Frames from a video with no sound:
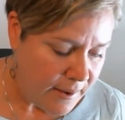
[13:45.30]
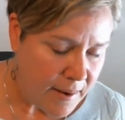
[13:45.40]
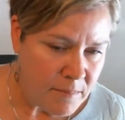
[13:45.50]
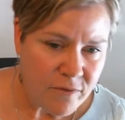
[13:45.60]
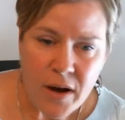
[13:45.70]

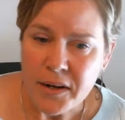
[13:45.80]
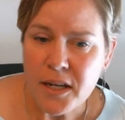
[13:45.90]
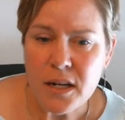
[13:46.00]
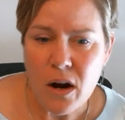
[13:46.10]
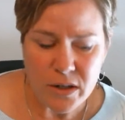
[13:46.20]

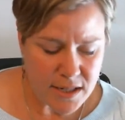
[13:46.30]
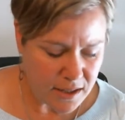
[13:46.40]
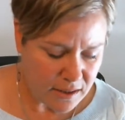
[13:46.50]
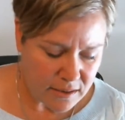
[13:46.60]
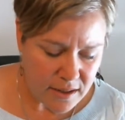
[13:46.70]
Vonnegut
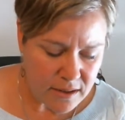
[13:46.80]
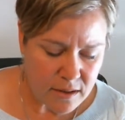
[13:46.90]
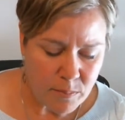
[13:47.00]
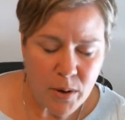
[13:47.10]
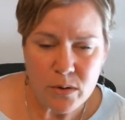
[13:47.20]
articulated
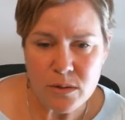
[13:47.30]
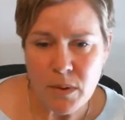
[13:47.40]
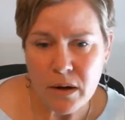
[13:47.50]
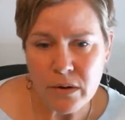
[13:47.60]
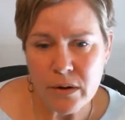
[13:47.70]
a
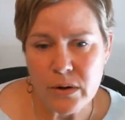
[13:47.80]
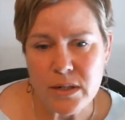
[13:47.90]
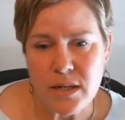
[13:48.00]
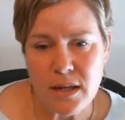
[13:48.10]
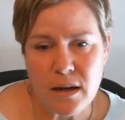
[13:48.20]
postmodern
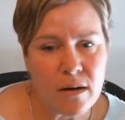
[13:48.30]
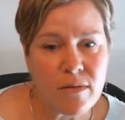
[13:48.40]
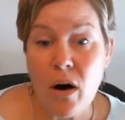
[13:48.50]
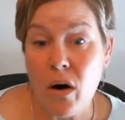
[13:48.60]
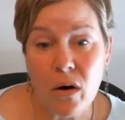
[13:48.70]
critique of
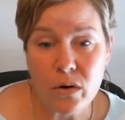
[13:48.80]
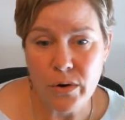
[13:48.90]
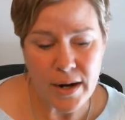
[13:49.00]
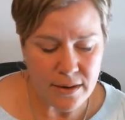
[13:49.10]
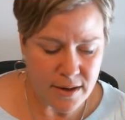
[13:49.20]
all
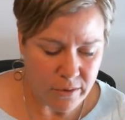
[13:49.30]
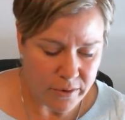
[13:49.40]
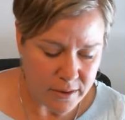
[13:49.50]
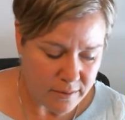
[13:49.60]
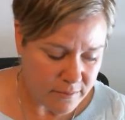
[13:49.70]
grand
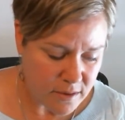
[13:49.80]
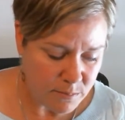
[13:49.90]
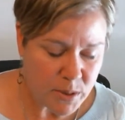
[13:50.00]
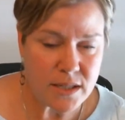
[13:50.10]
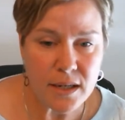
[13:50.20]
narratives,
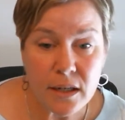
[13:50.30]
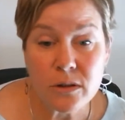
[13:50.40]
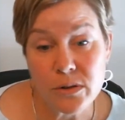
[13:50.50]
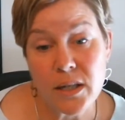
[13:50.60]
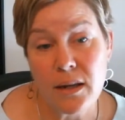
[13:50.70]

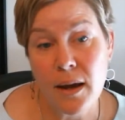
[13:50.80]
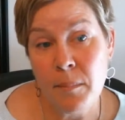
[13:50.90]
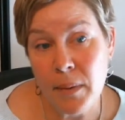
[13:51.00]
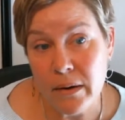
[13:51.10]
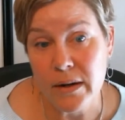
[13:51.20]
particularly
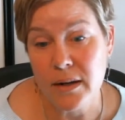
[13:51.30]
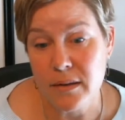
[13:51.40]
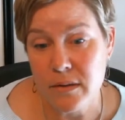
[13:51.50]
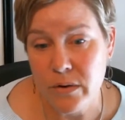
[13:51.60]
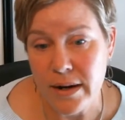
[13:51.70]

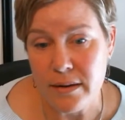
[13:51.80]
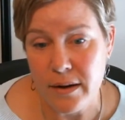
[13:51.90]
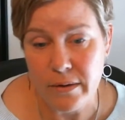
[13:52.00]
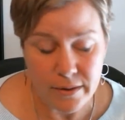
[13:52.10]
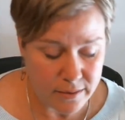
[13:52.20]
America's grand
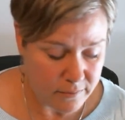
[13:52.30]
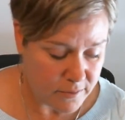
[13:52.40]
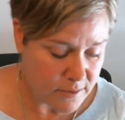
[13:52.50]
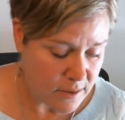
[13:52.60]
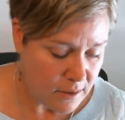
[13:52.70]

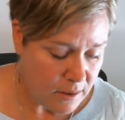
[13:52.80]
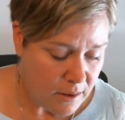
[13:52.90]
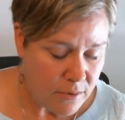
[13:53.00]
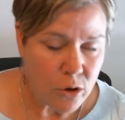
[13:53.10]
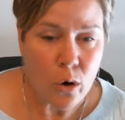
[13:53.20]
narratives,
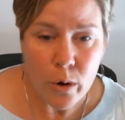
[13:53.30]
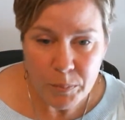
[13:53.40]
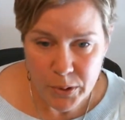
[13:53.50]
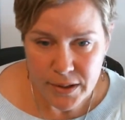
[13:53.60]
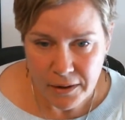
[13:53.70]
the
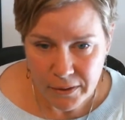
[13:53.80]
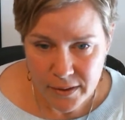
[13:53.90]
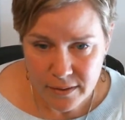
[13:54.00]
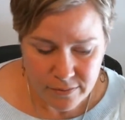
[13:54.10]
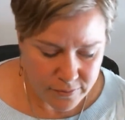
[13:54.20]
corporate
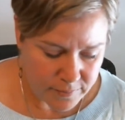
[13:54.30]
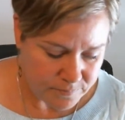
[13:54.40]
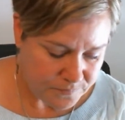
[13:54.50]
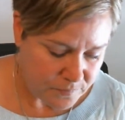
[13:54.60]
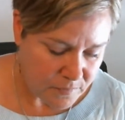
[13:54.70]
narrative,
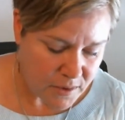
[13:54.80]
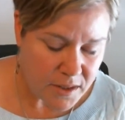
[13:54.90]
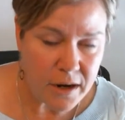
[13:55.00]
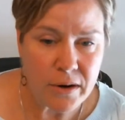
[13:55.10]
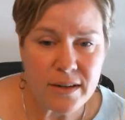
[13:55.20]
the
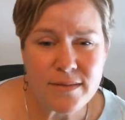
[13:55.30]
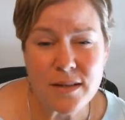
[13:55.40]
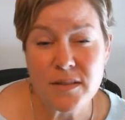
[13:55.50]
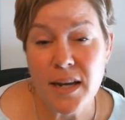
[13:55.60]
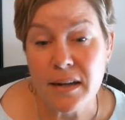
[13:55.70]
narratives
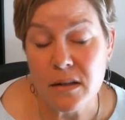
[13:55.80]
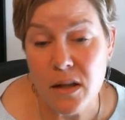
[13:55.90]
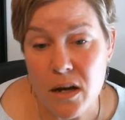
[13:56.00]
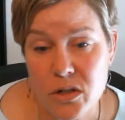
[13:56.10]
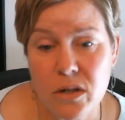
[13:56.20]
of
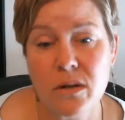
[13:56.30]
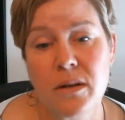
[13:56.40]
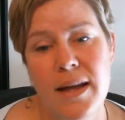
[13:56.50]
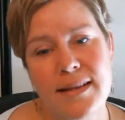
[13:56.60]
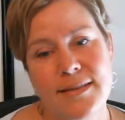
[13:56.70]
technological
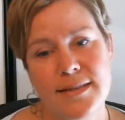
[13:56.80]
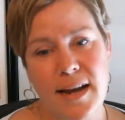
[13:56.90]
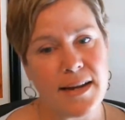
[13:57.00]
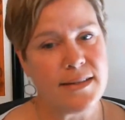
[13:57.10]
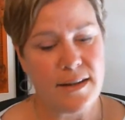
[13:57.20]
and
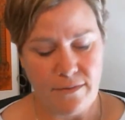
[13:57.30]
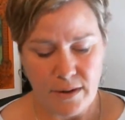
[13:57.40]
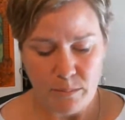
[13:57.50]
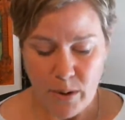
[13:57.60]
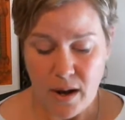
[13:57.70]

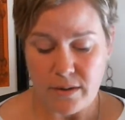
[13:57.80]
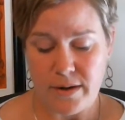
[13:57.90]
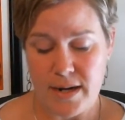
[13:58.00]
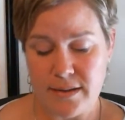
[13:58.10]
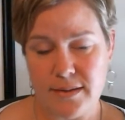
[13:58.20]
scientific
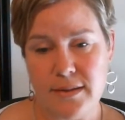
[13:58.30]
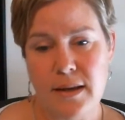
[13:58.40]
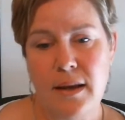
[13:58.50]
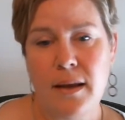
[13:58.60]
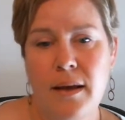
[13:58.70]
progress,
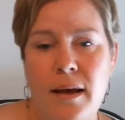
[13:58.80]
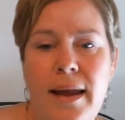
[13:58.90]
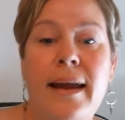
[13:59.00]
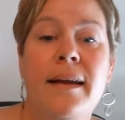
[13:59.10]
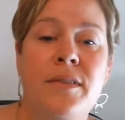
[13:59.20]

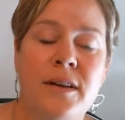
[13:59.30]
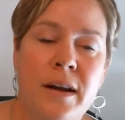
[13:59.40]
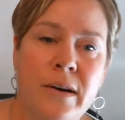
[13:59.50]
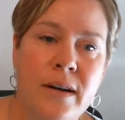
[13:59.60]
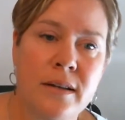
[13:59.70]
and the
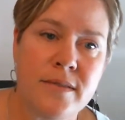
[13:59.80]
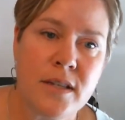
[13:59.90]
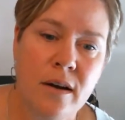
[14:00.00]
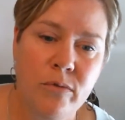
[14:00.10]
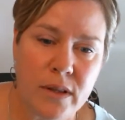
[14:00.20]
narratives
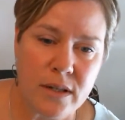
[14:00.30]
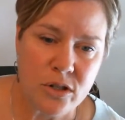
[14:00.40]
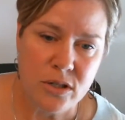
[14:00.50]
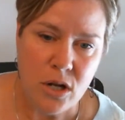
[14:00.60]
of religious